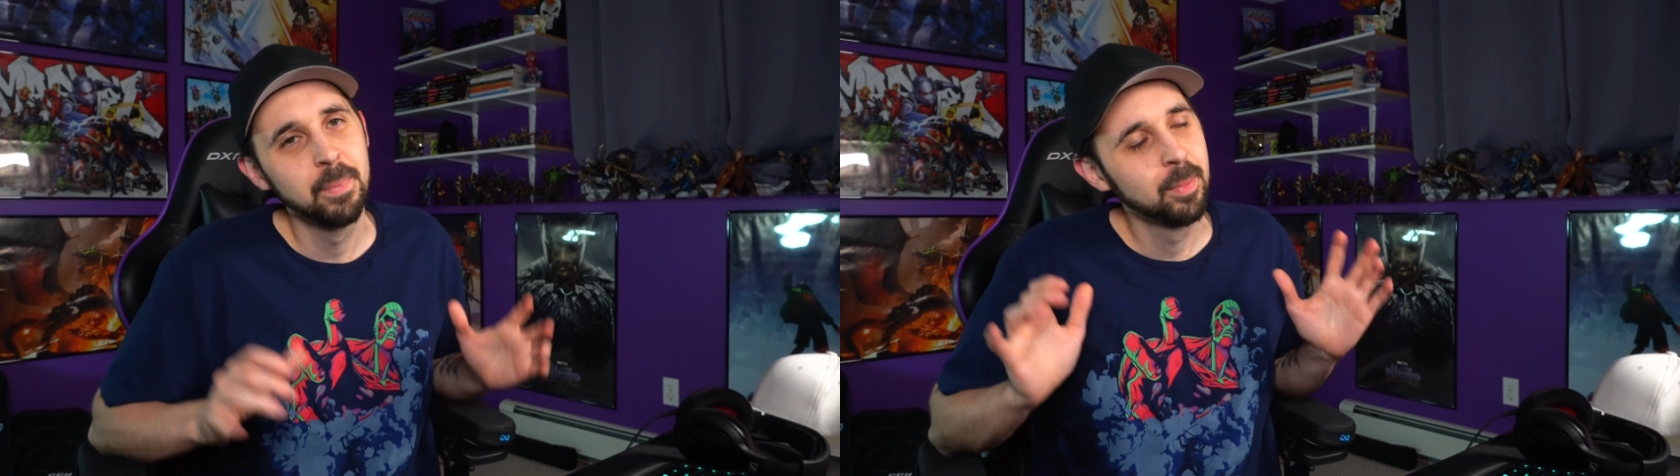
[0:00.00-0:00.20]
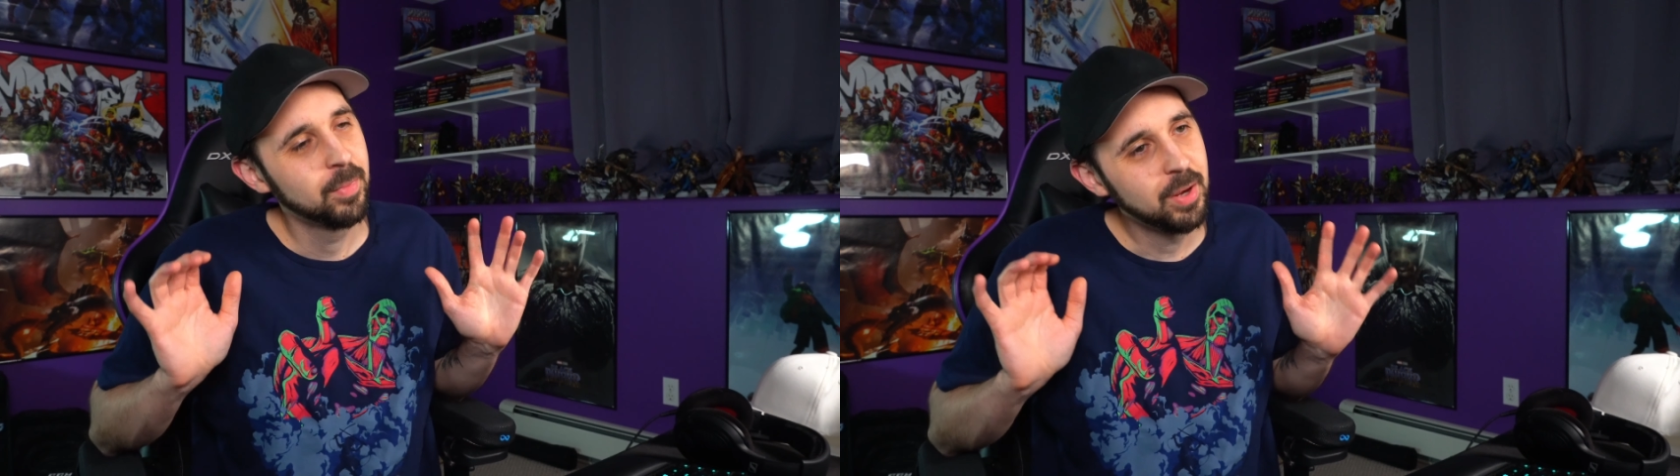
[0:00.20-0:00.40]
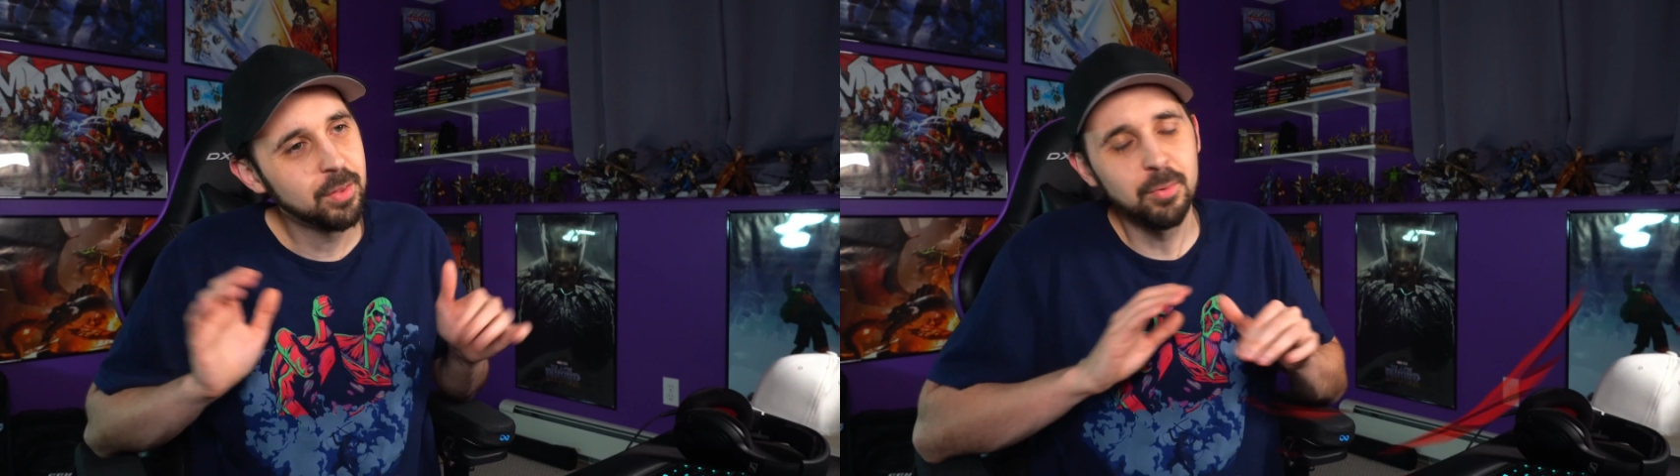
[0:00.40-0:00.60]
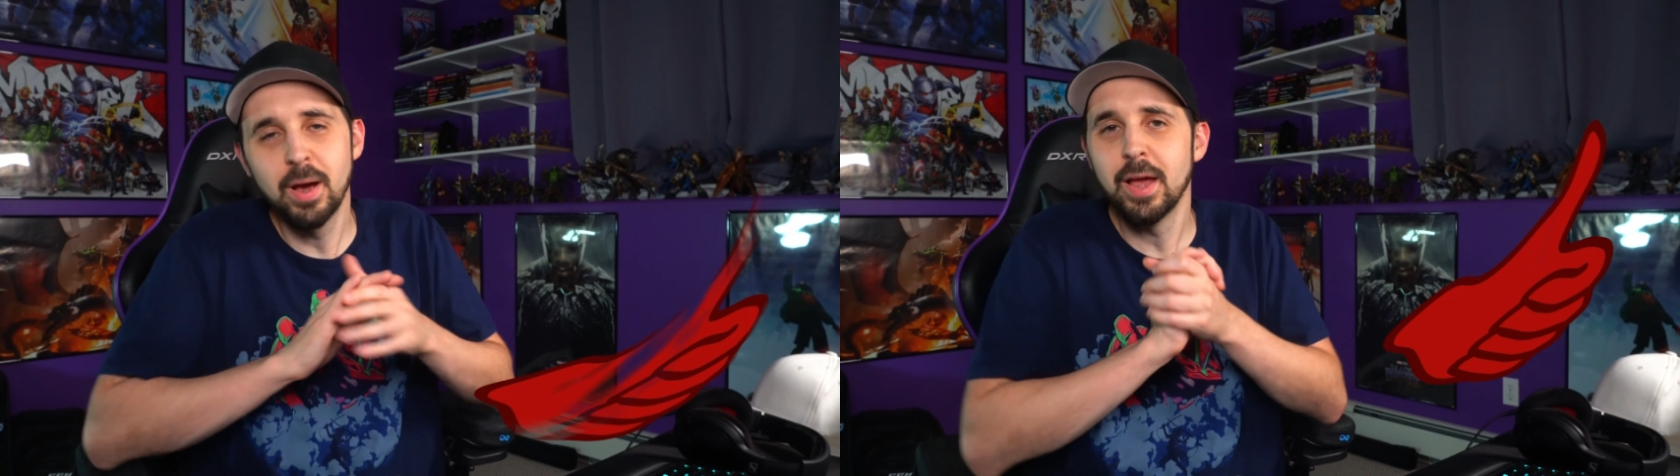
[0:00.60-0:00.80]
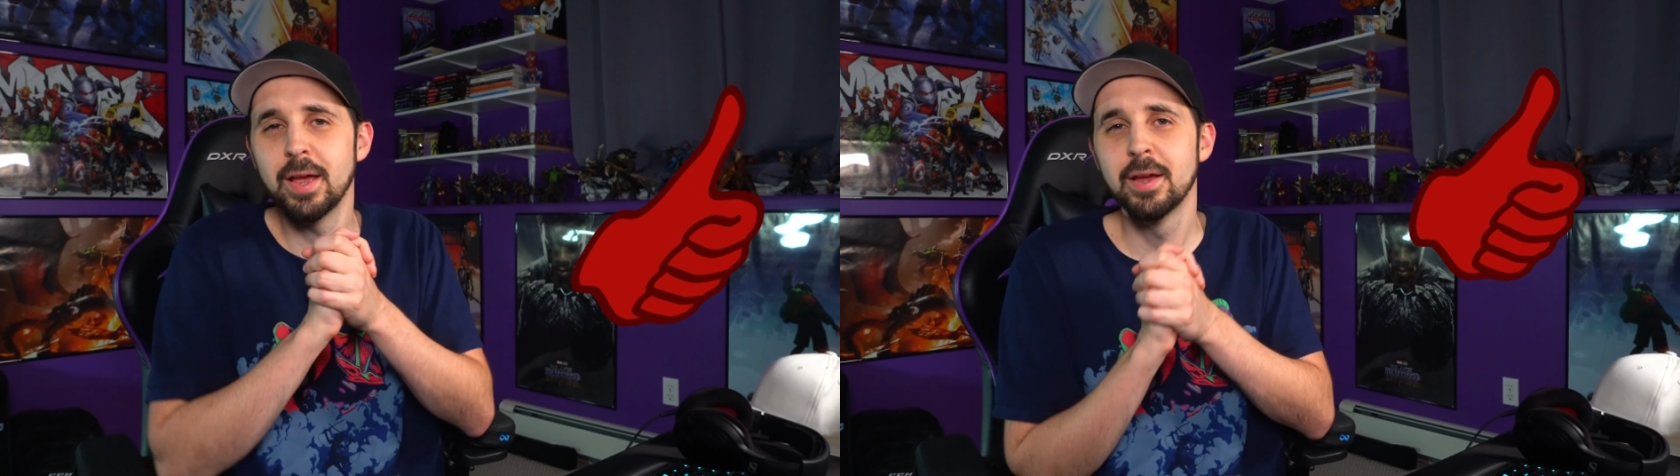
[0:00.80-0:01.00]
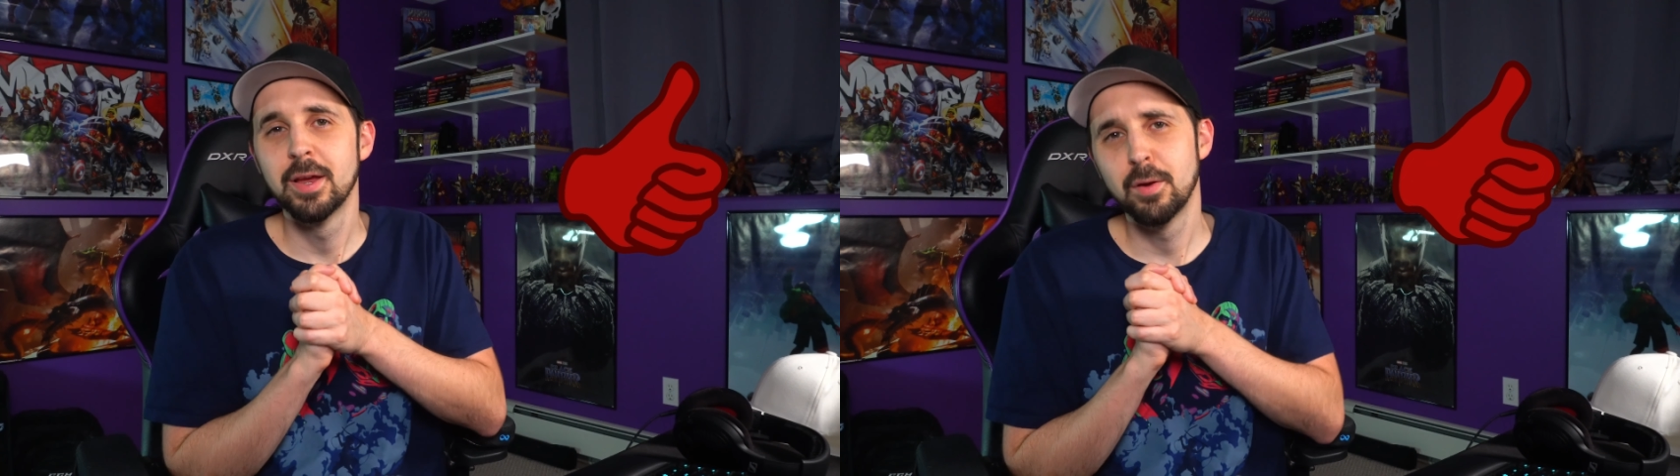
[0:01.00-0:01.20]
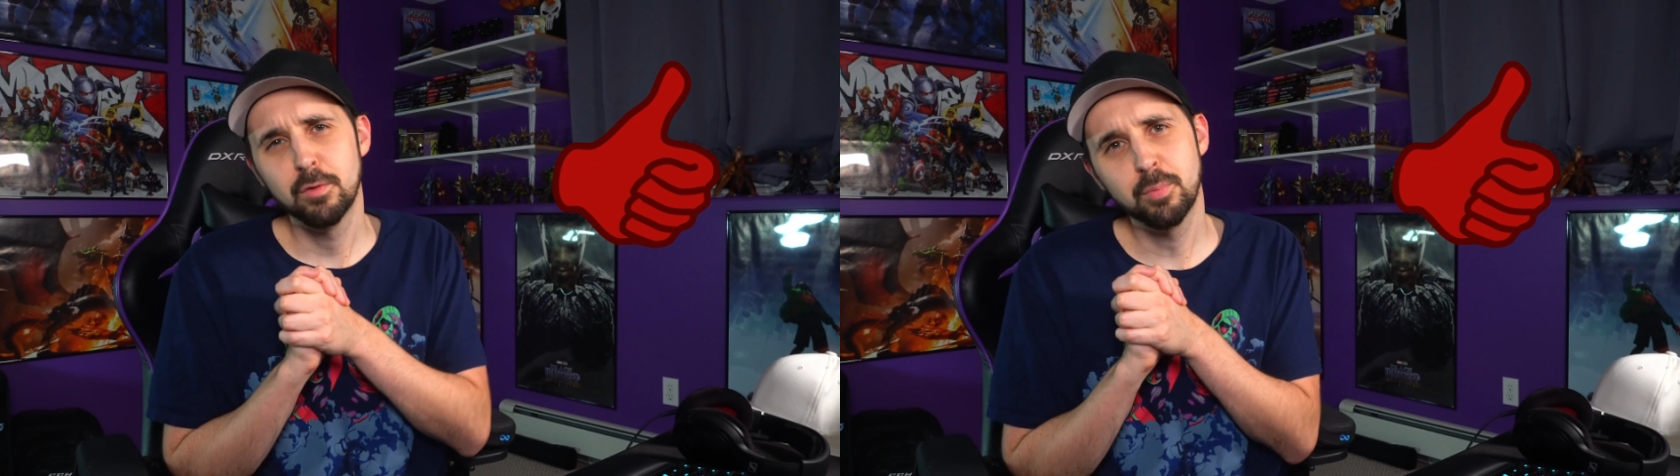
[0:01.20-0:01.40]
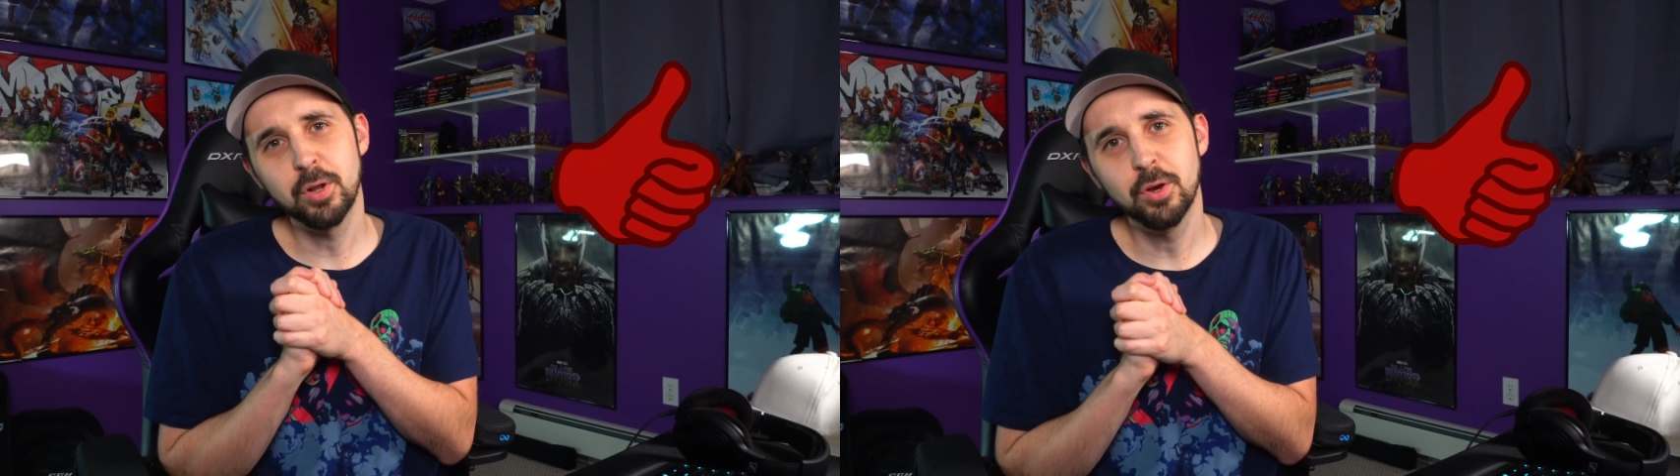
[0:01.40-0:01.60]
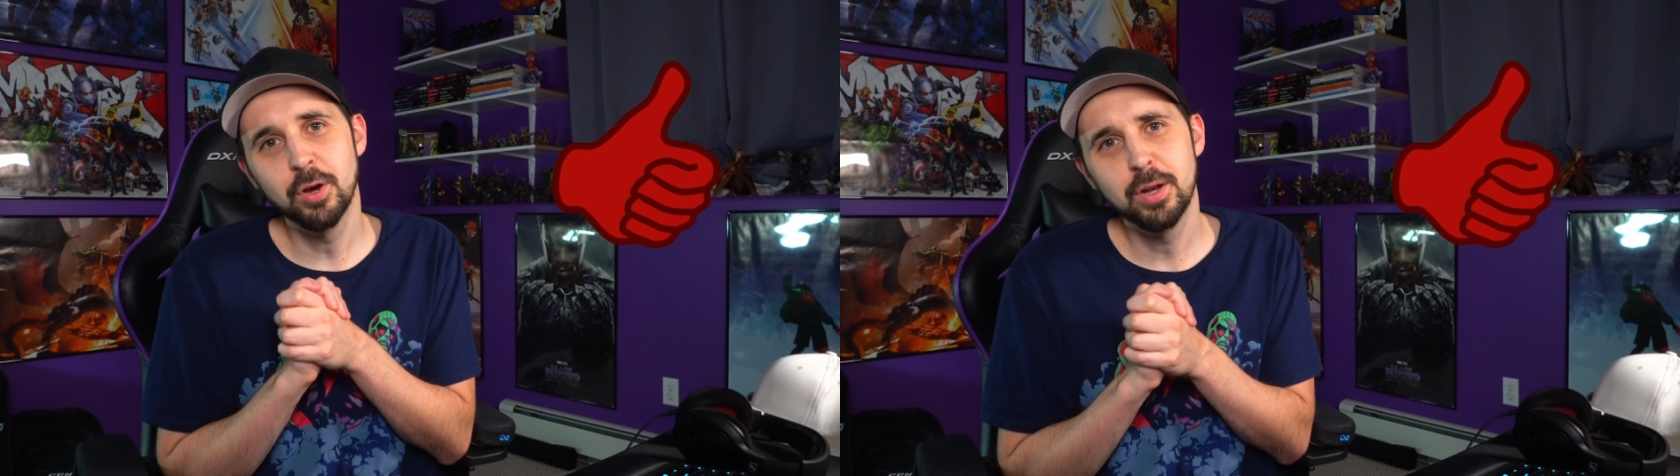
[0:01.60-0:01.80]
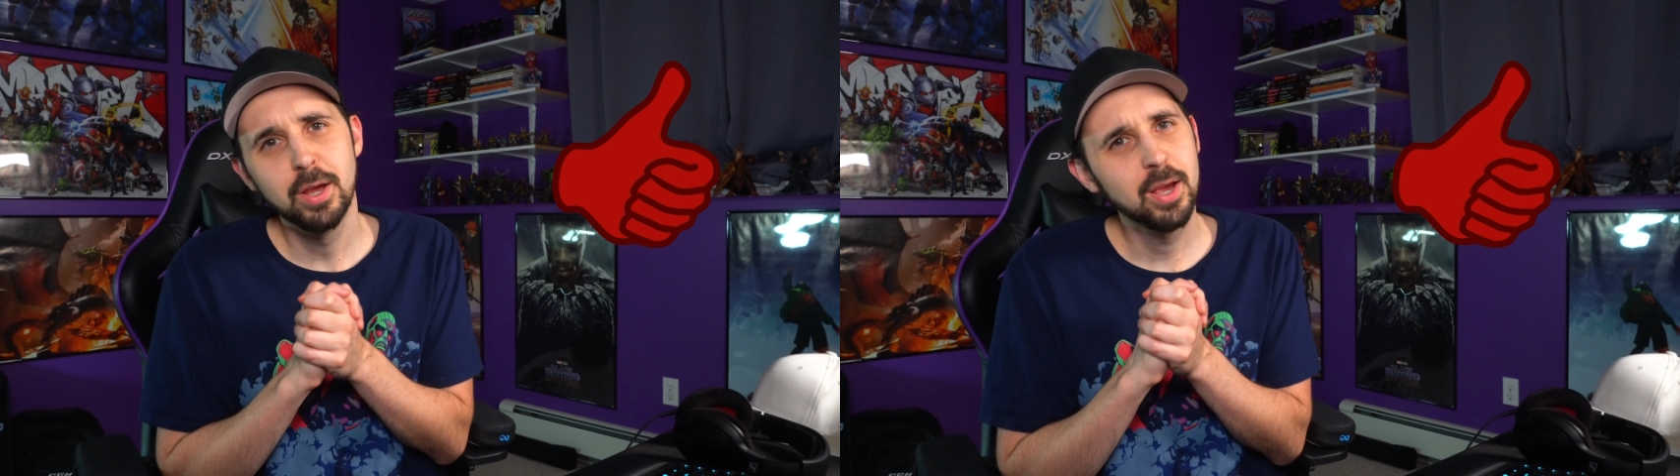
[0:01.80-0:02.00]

either way, it was pretty good.